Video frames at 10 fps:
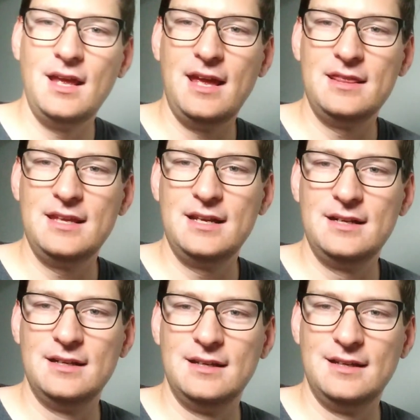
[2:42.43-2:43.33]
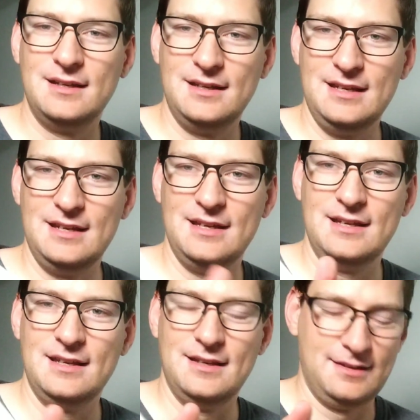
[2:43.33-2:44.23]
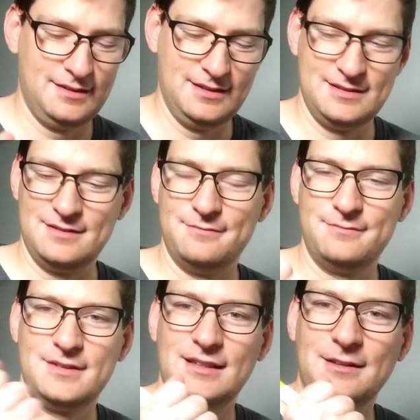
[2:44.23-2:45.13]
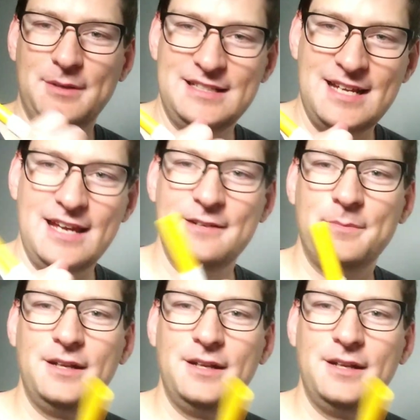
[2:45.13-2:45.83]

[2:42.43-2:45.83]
and then it's a little bit tight,